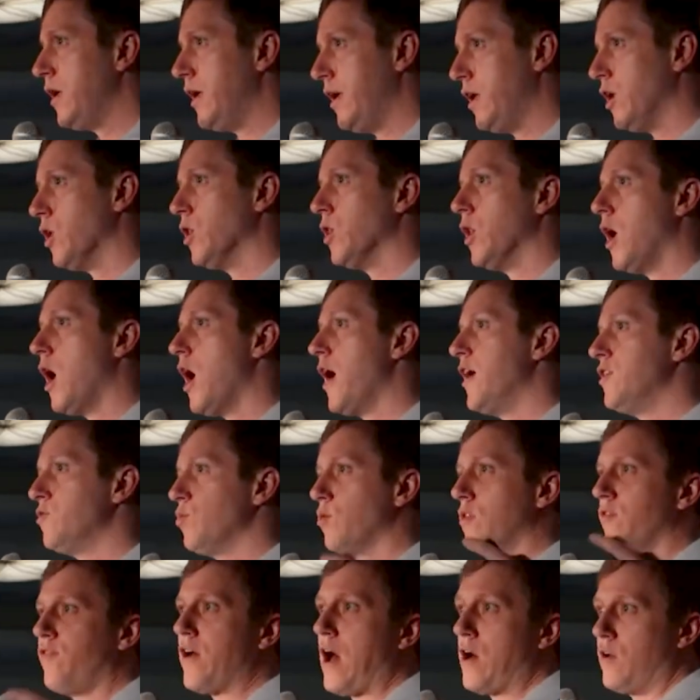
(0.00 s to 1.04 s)
it aligns
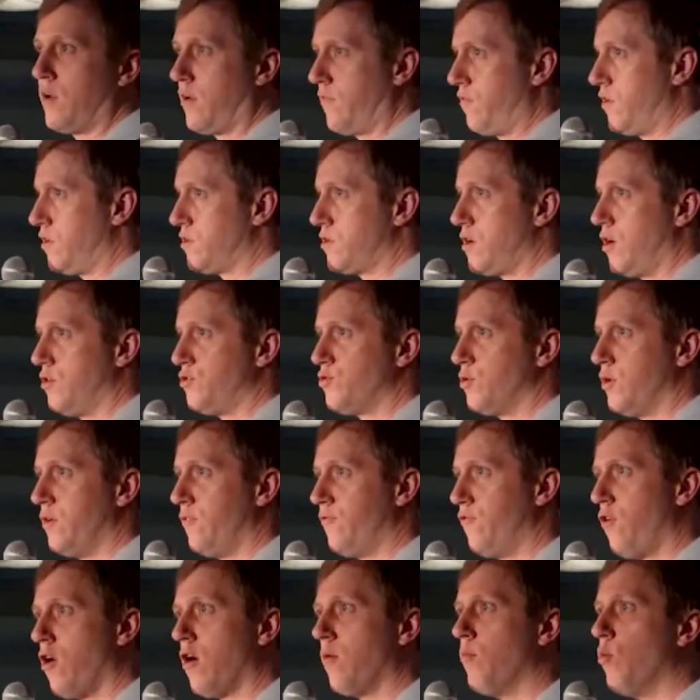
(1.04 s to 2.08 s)
with the founding of this
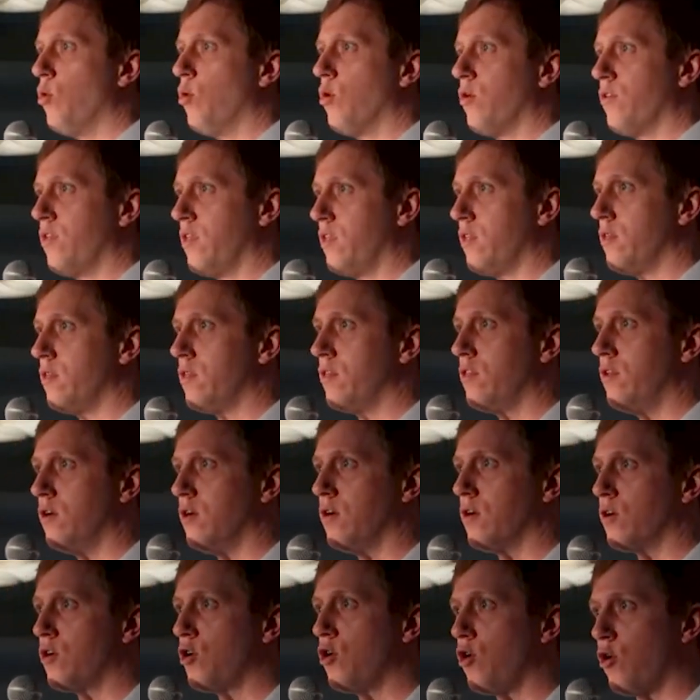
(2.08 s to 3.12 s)
country far more than
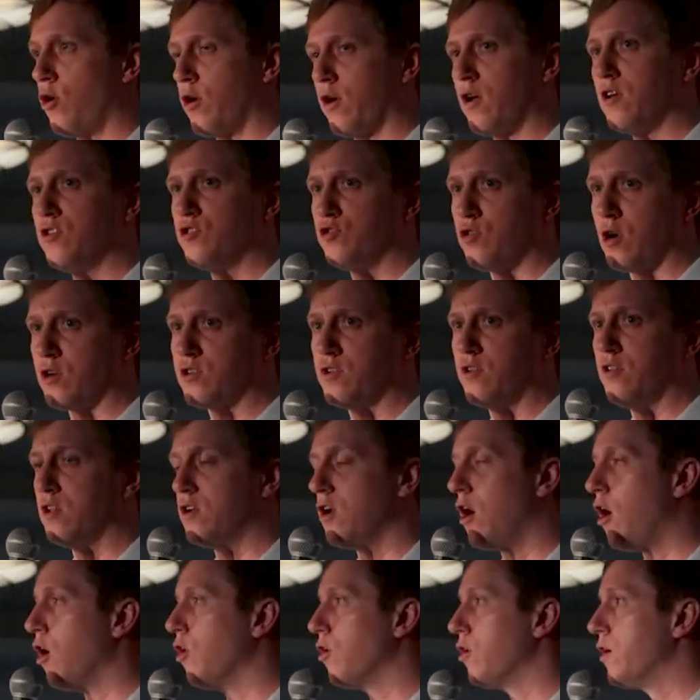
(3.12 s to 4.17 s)
the current construction of
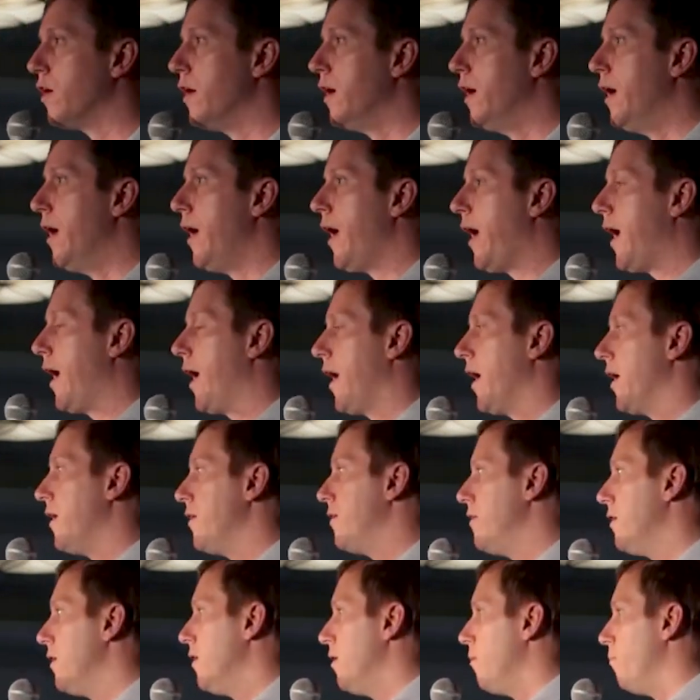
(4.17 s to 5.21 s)
the dollar.
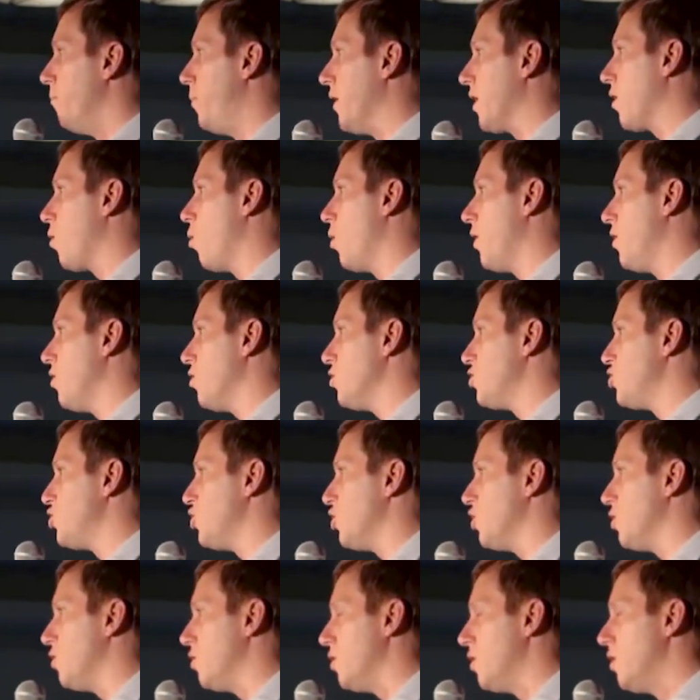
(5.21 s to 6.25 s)
And Bitcoiners
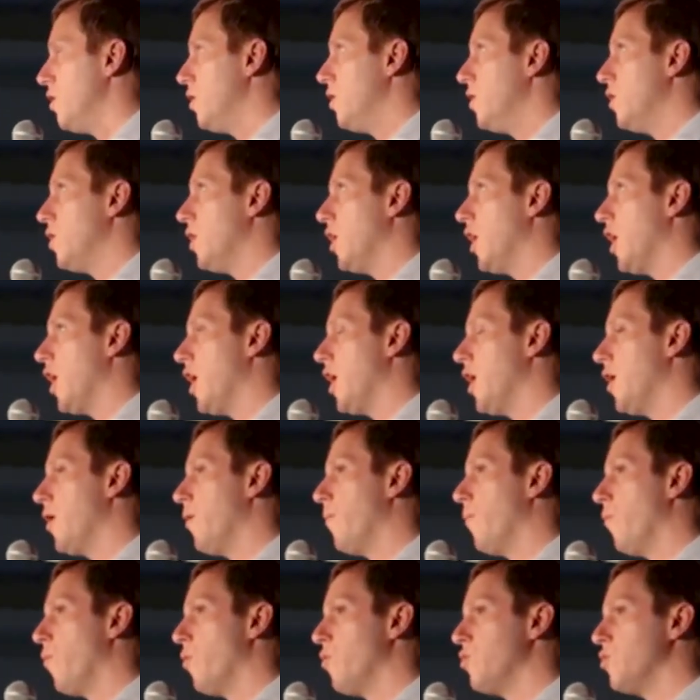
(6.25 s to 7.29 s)
should
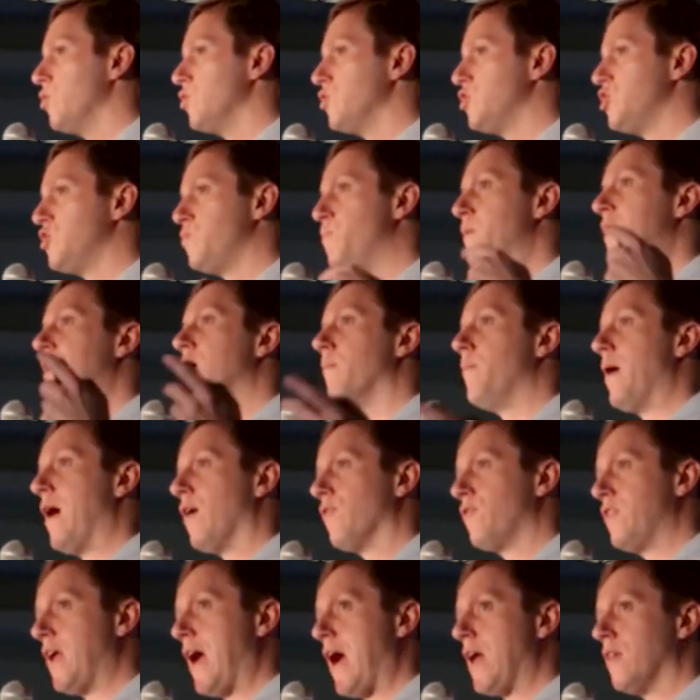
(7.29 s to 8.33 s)
speak
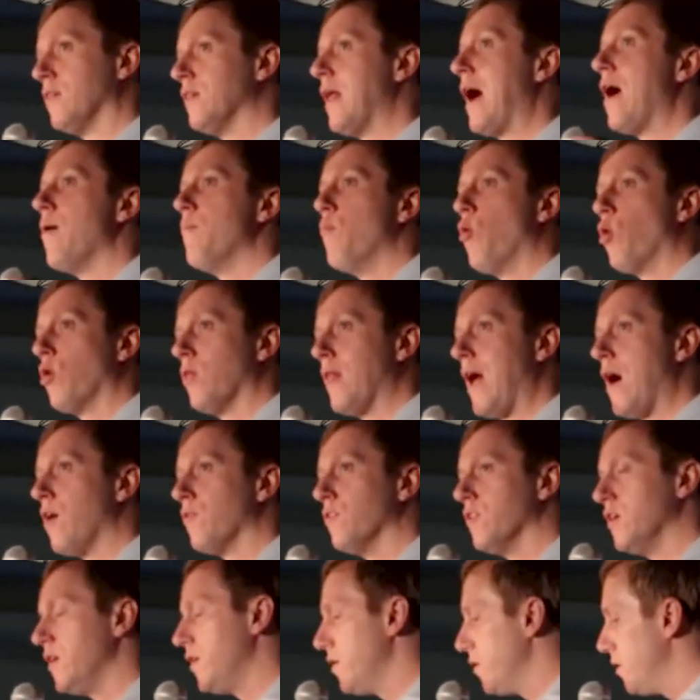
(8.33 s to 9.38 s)
about that more
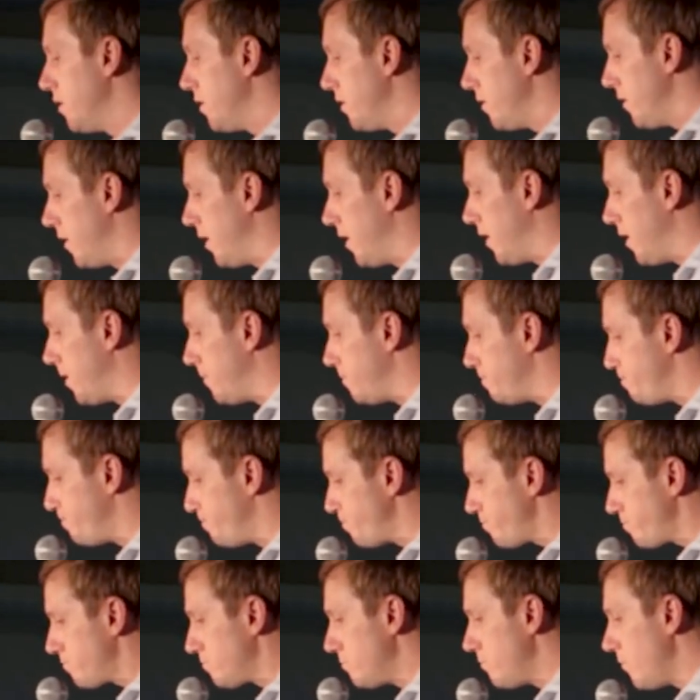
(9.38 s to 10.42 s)
loudly. All
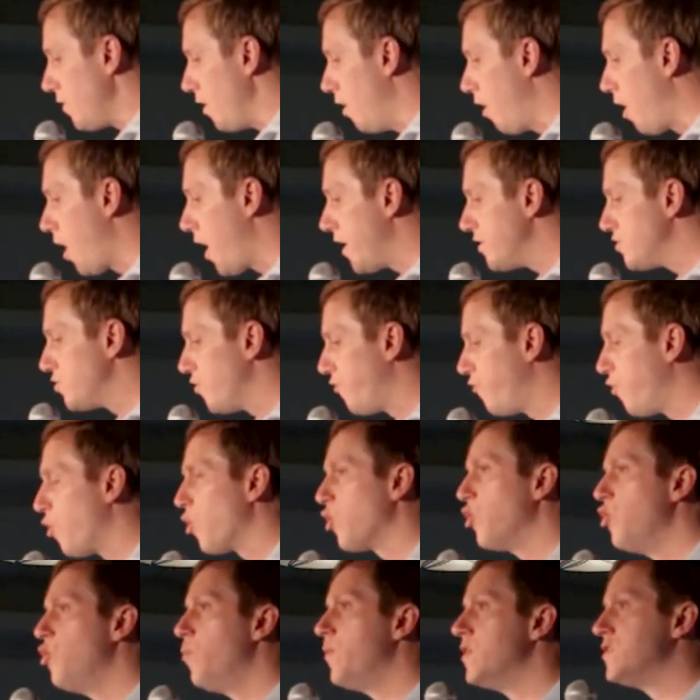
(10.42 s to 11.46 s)
right. So
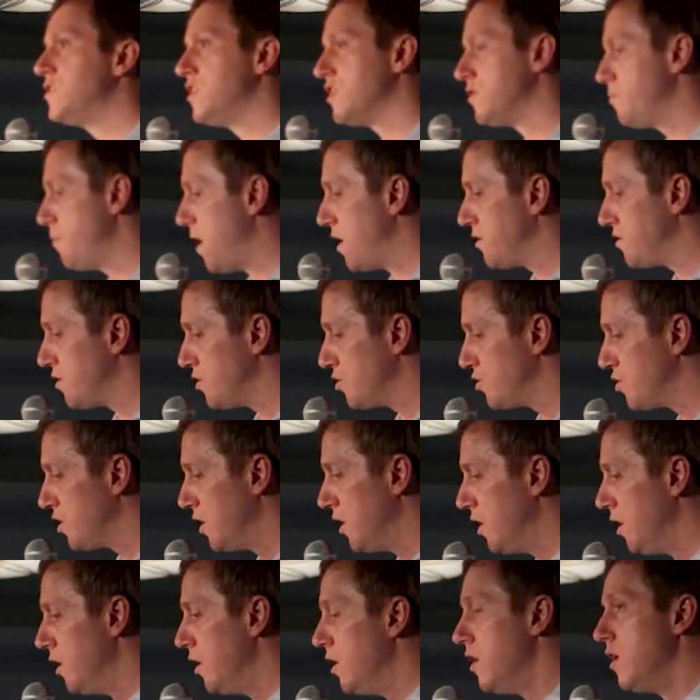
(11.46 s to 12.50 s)
for whom is this message?
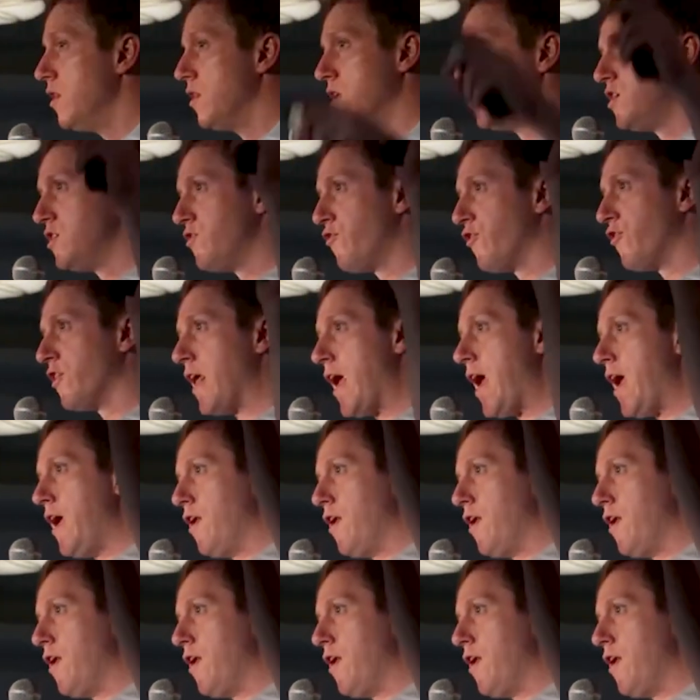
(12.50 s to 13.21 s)
This is for the